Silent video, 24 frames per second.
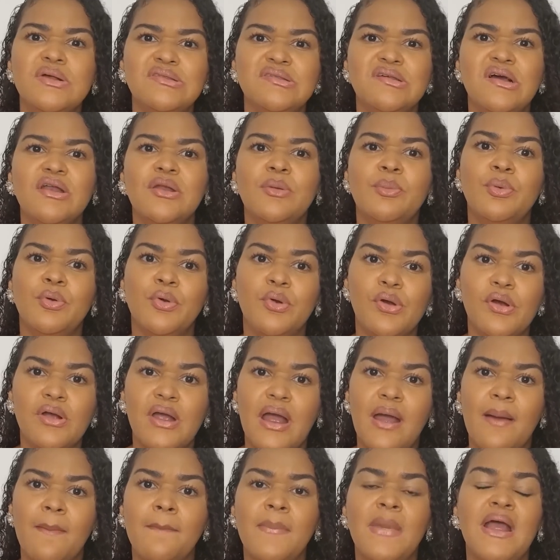on the
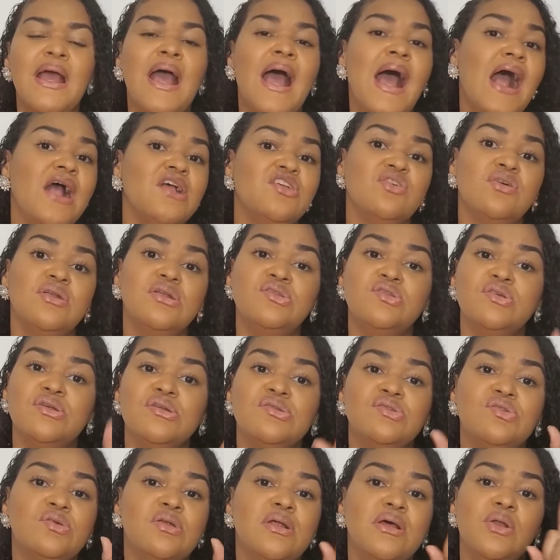program and she only took the
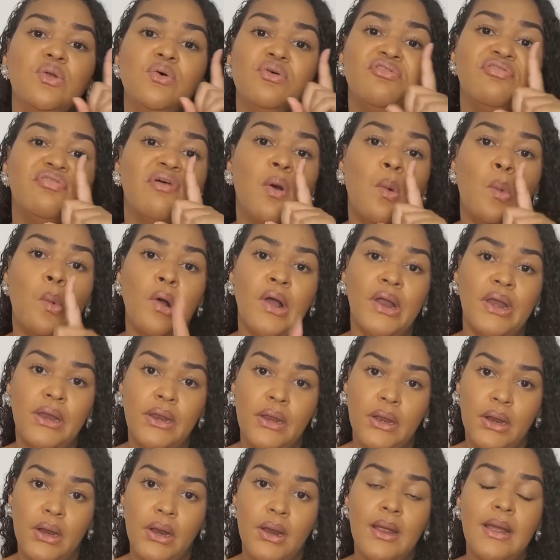student loan for 1
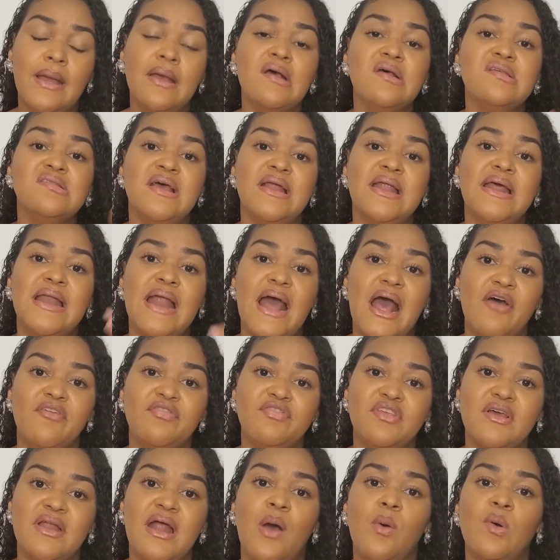year. So then
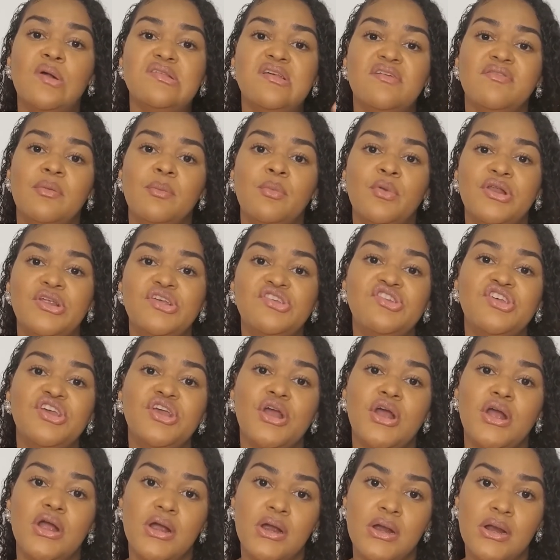after that, whatever money she
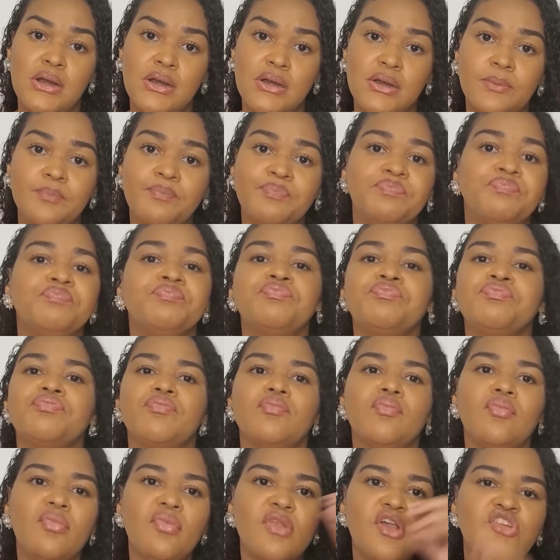earned,
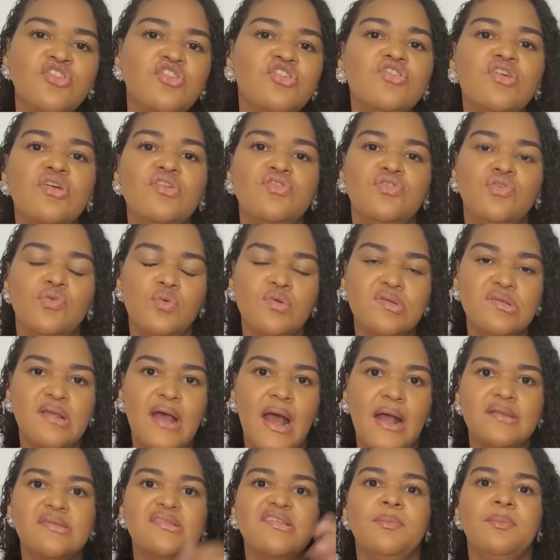she just used
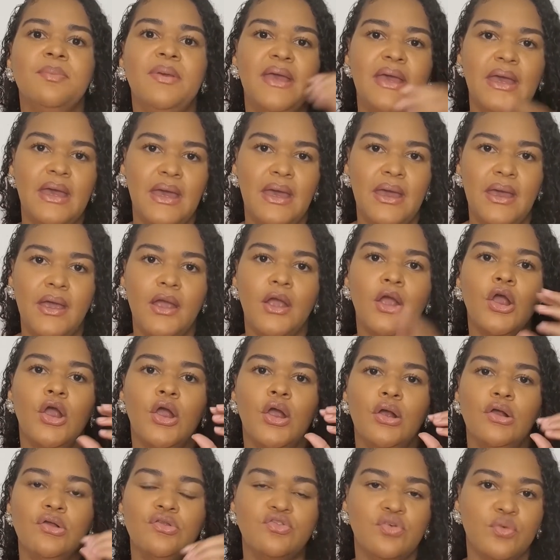that to pay
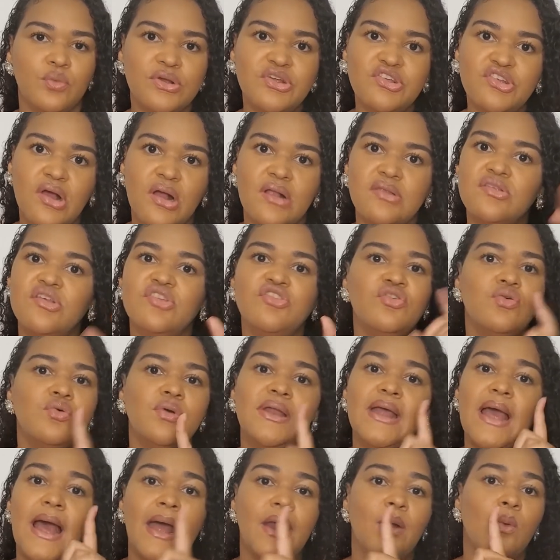her tuition. So she
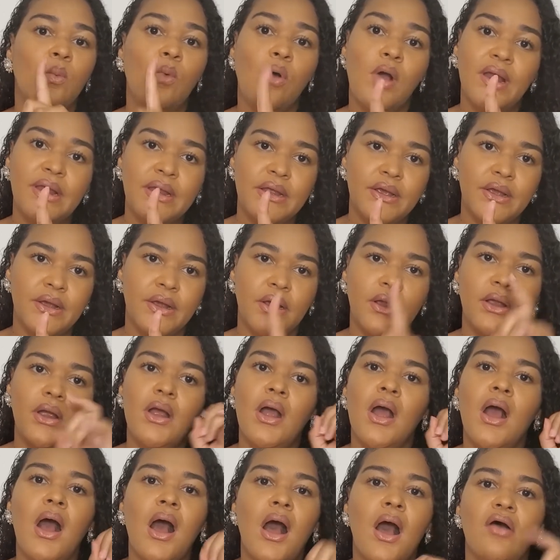only had 1 year
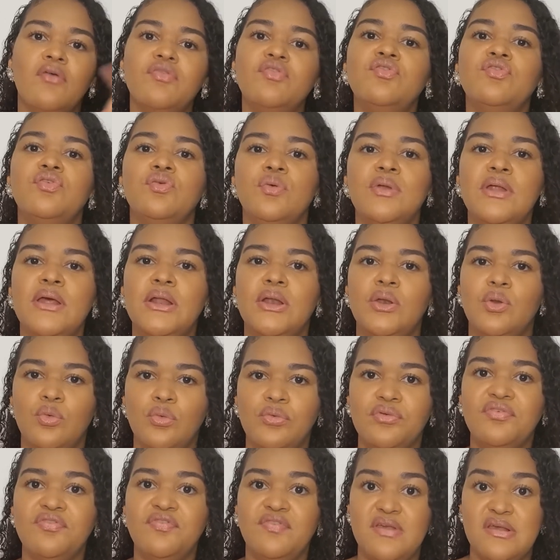of student
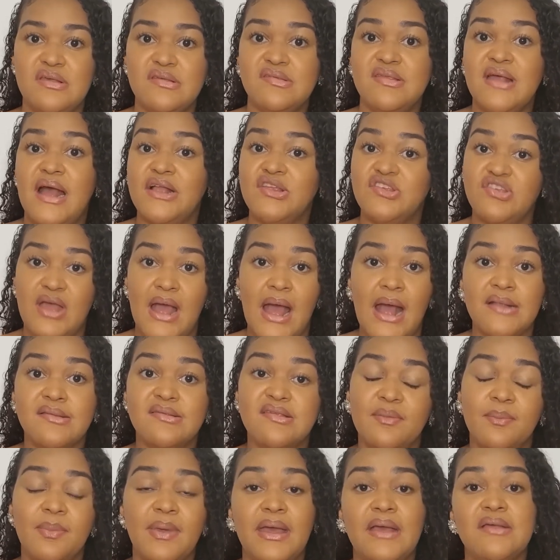loan fees that she had
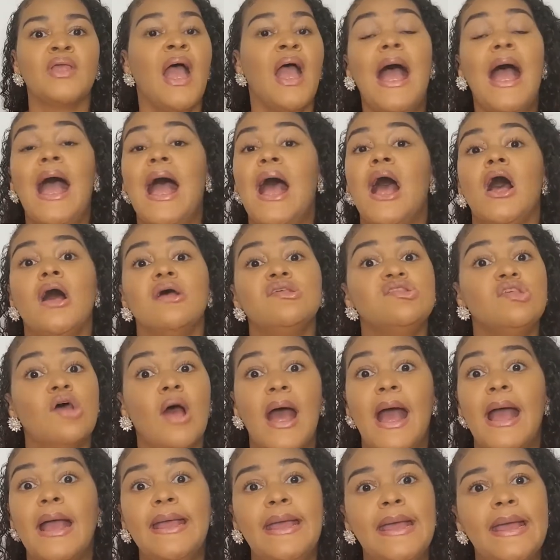to pay. So
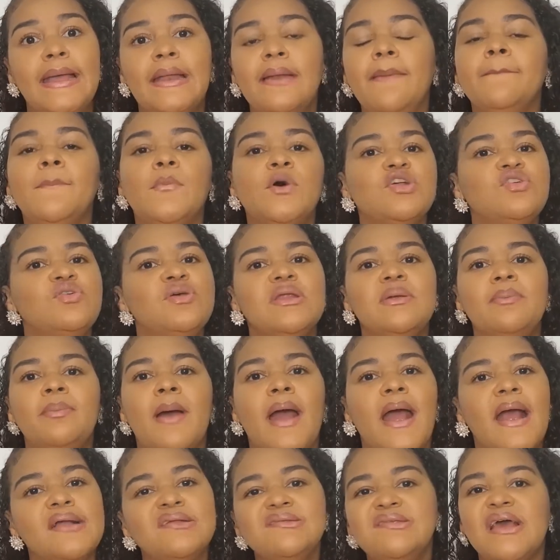again, much with the
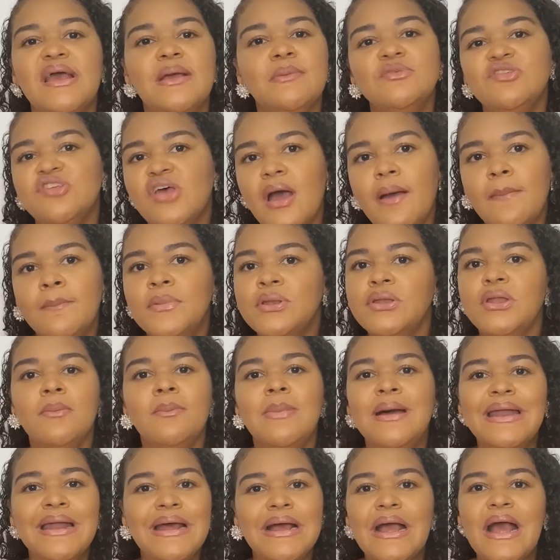part-time job,
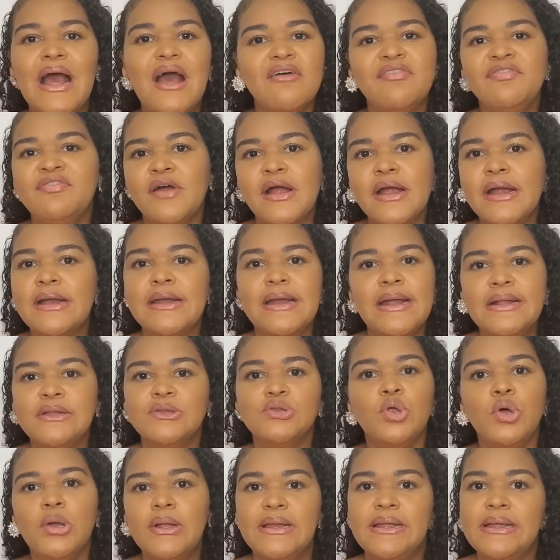nobody got foreign and
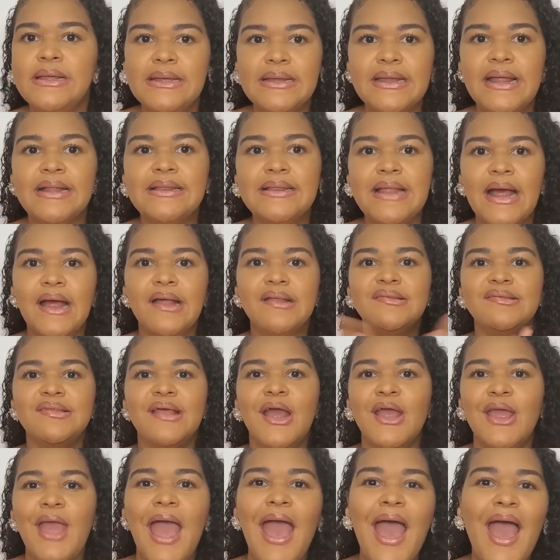to an idiot and
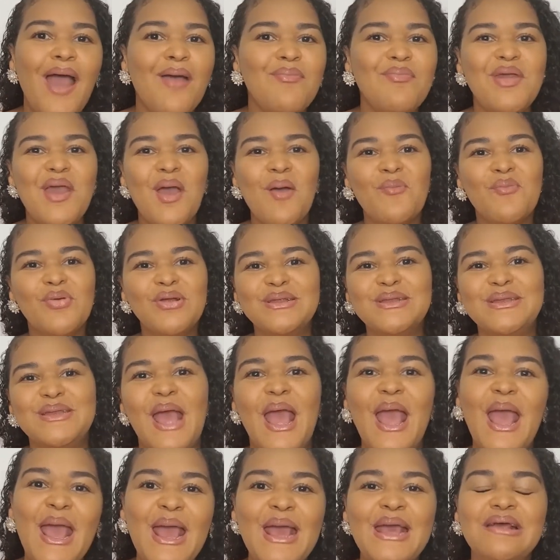say, yeah, be a pretty
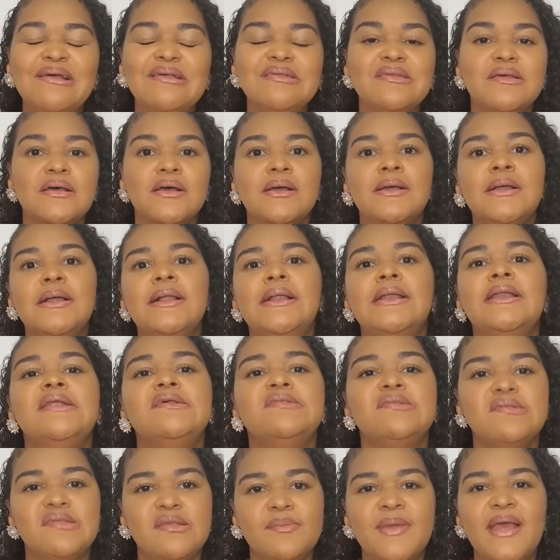things.
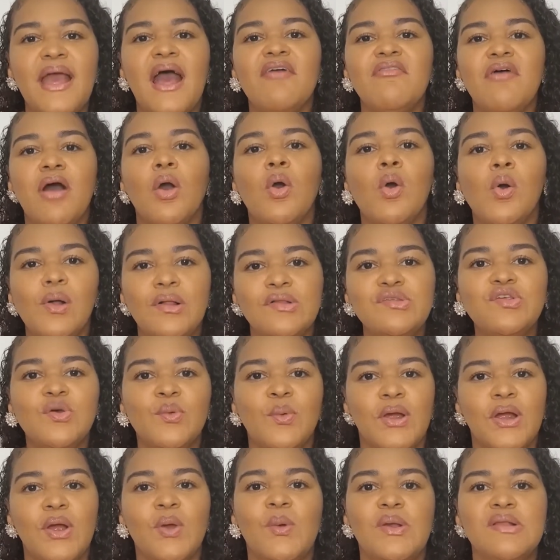Listen to me, I have a goal to
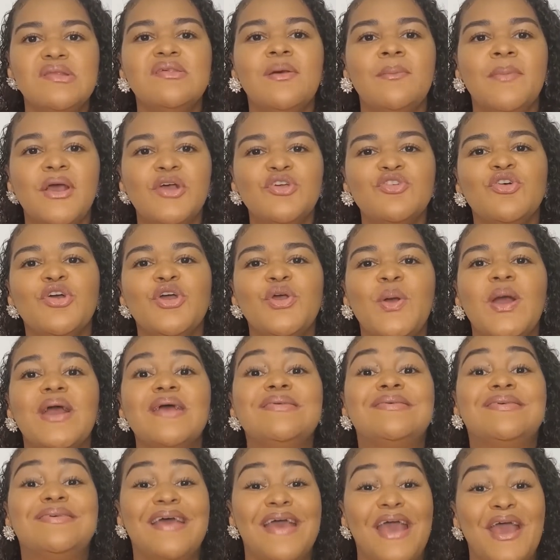work with, so make sure you
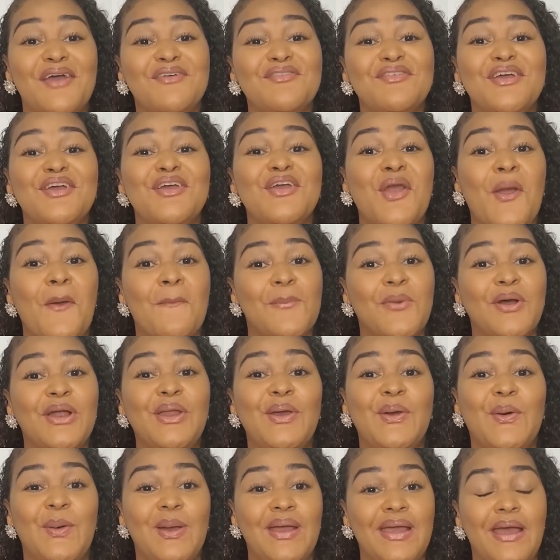are saving your
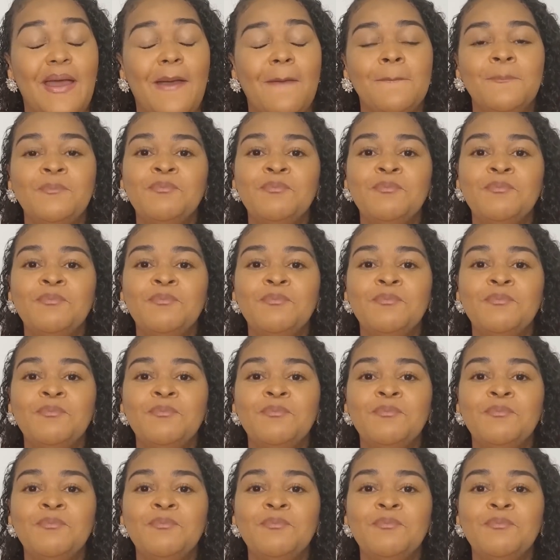money, okay?